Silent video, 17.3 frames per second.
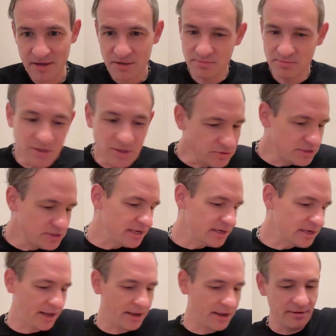
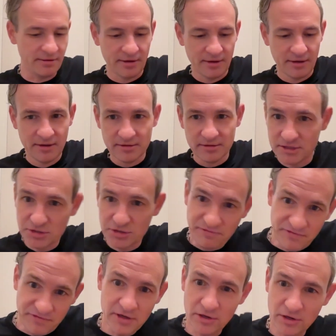Music, and let's do
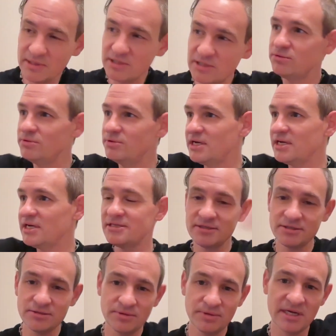film, let's do
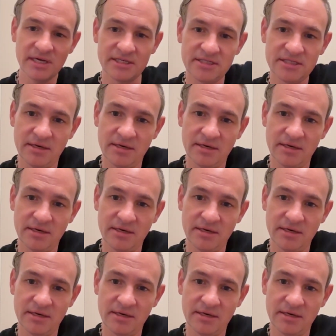this.